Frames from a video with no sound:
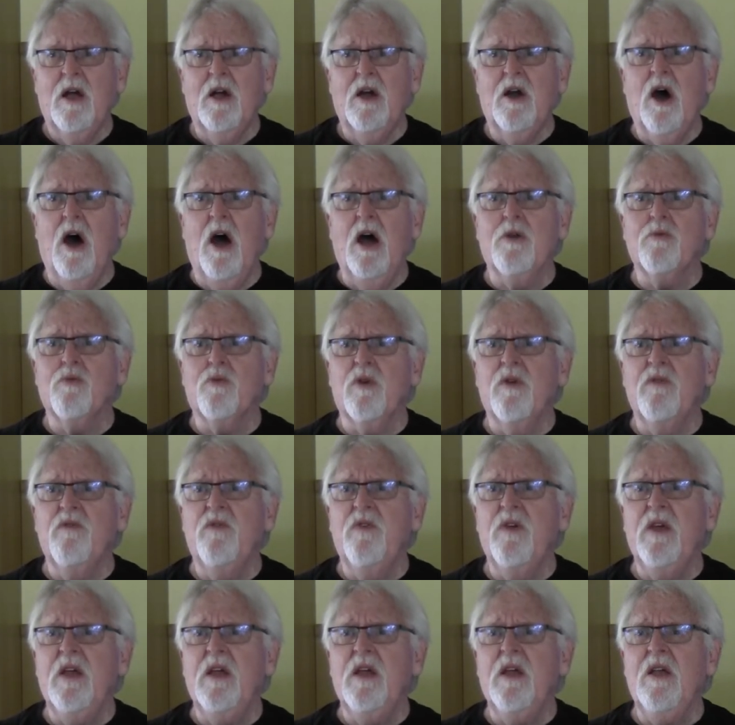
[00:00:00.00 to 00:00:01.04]
God
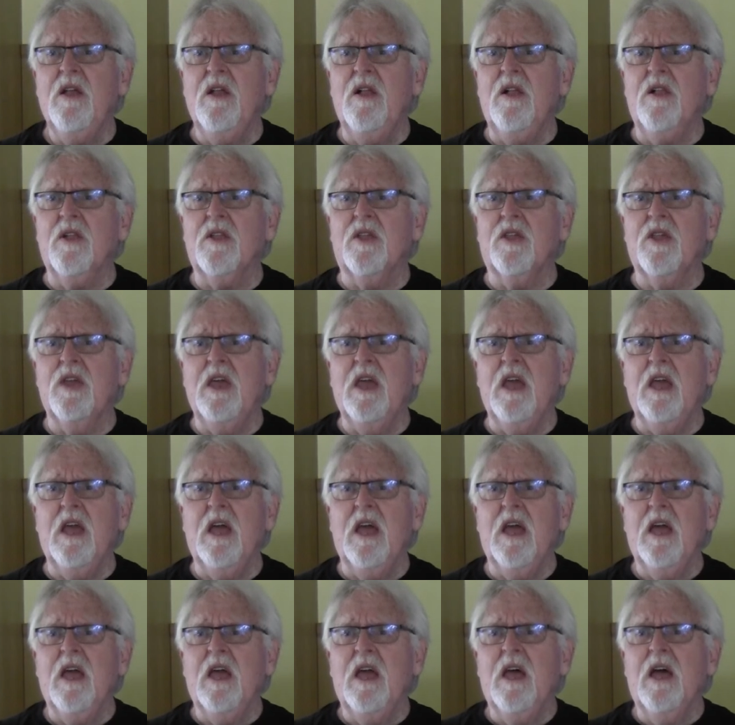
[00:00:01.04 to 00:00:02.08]
reveal
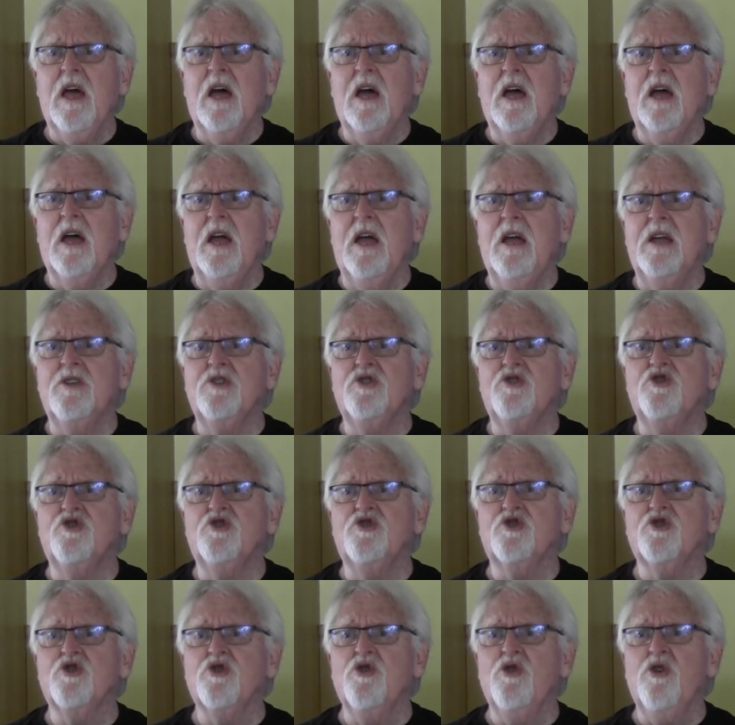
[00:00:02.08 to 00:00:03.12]
the uh,
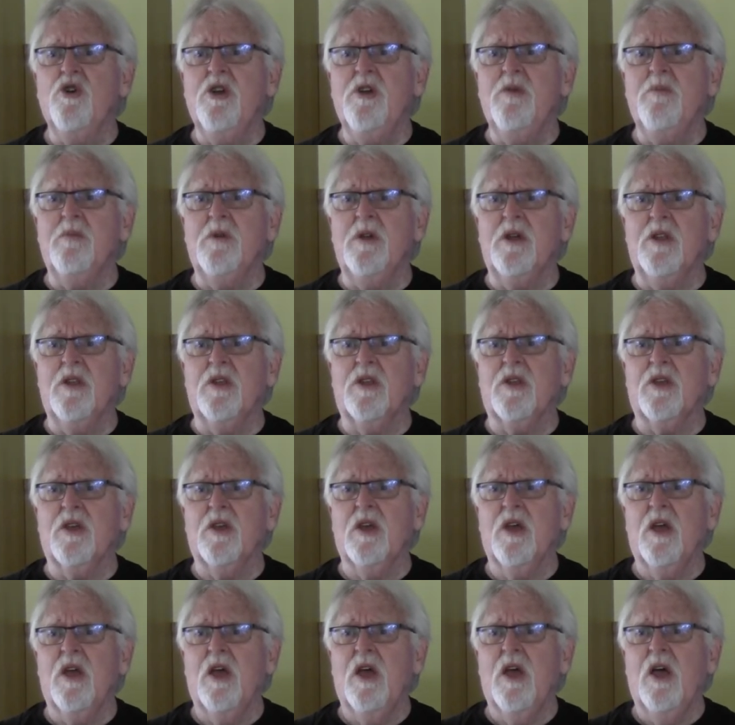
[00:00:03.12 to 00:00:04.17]
enjoyment
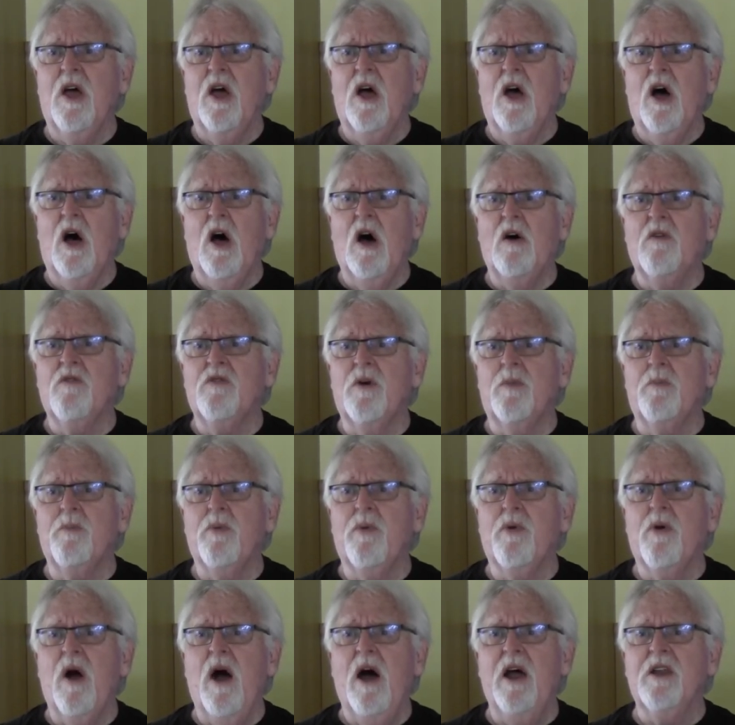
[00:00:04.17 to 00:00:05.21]
of
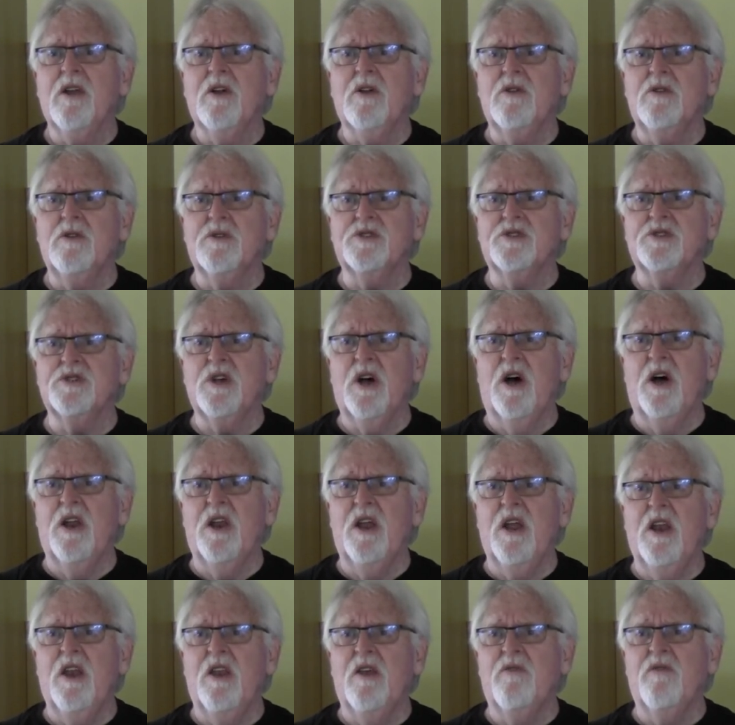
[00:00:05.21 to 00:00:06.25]
the prodigal
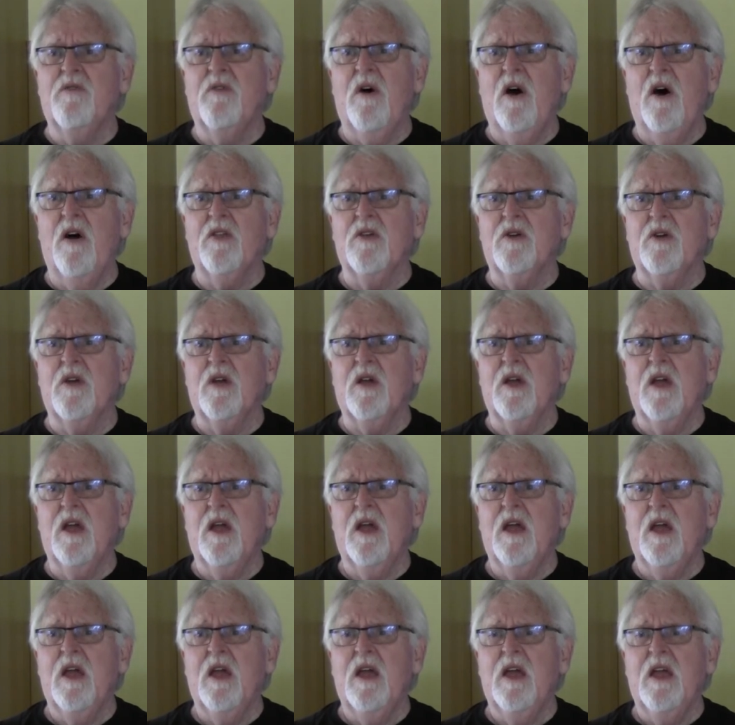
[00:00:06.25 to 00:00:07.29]
son in the father
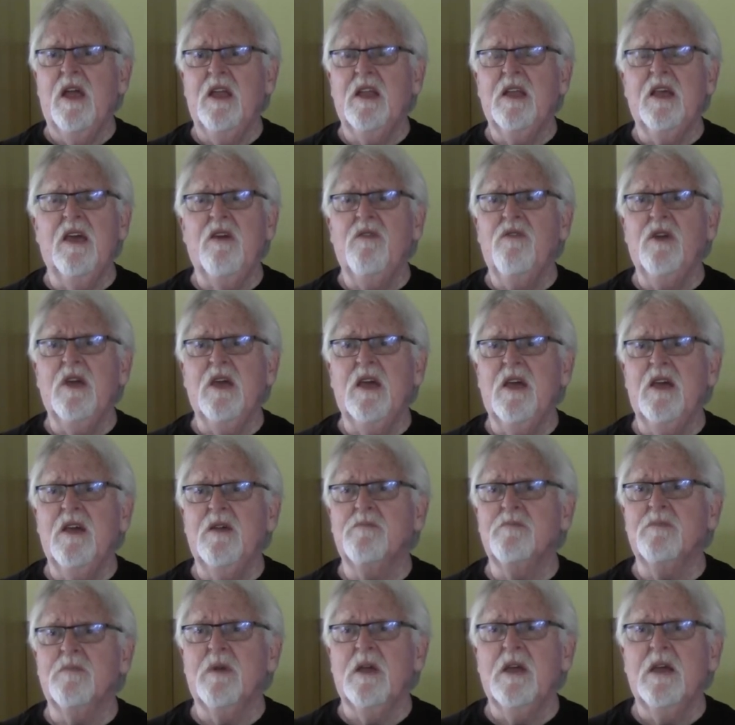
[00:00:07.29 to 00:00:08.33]
in giving
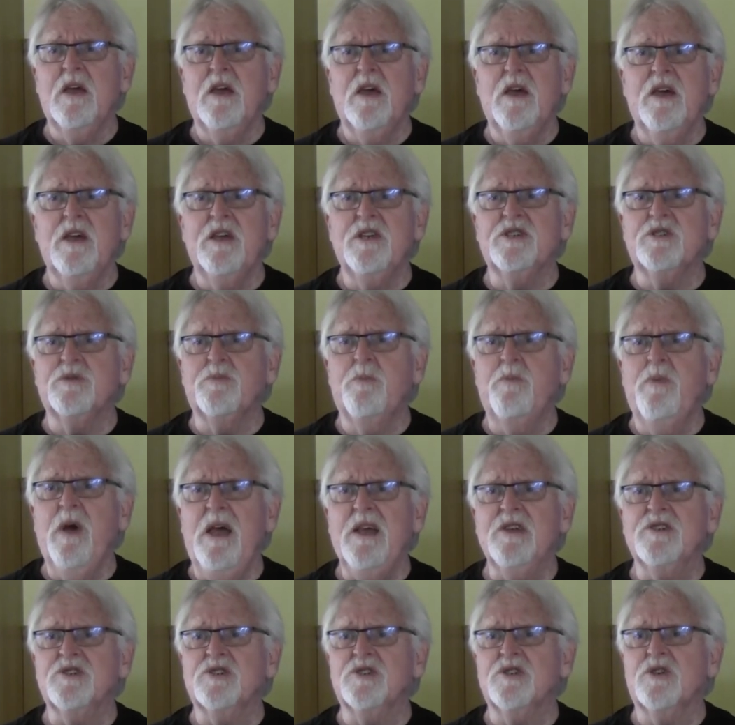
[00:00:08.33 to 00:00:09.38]
him his
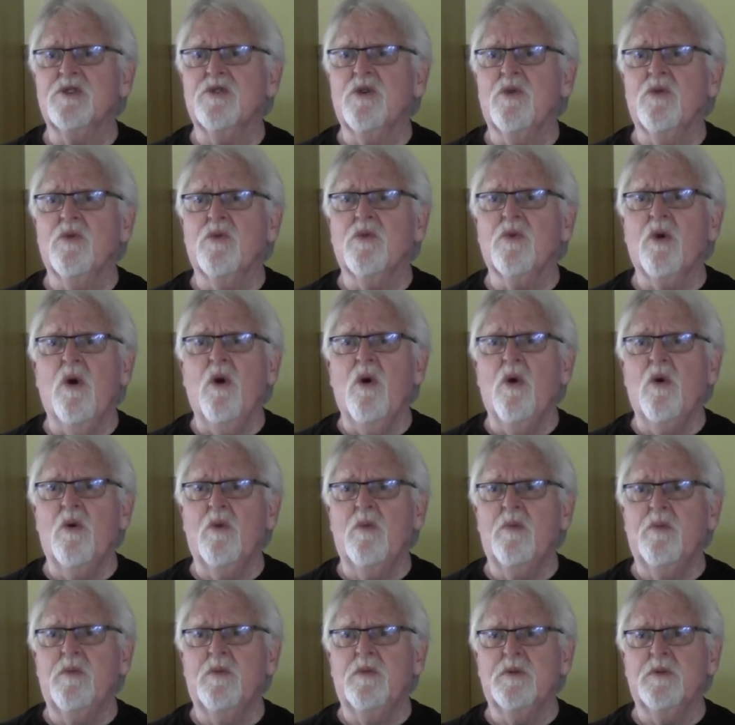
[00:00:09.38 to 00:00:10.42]
best robes.